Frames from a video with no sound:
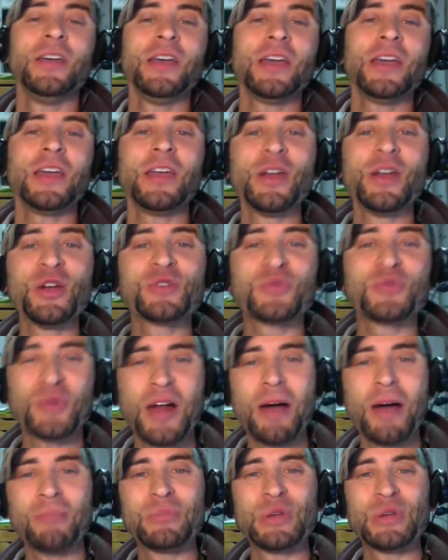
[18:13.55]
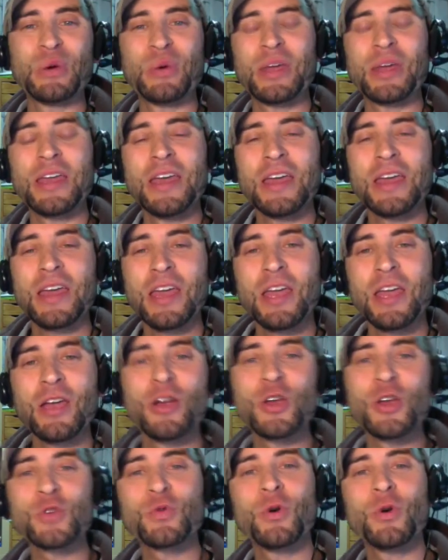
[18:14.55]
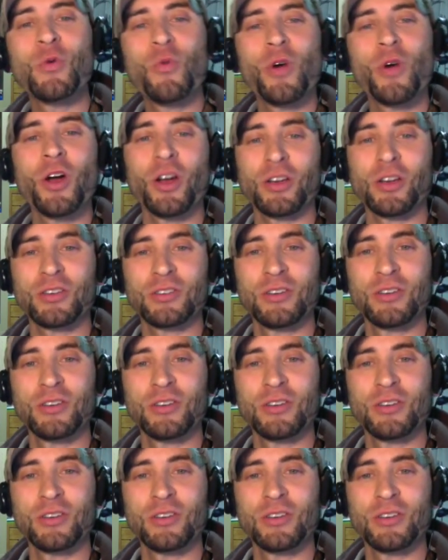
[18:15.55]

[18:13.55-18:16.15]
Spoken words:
Here's what I'm doing. Here's what works.